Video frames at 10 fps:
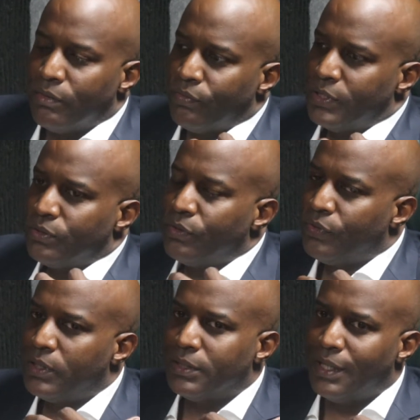In vitro
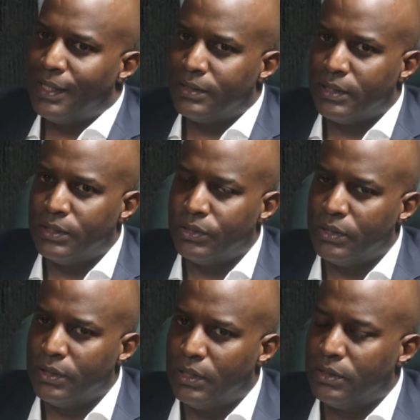
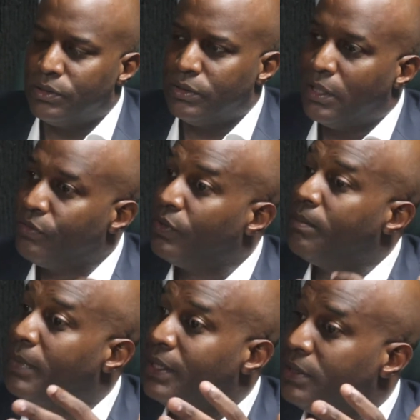fertilization is done for
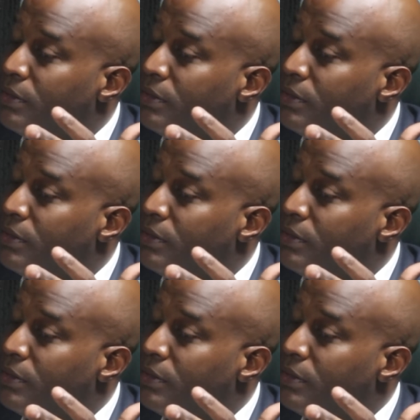many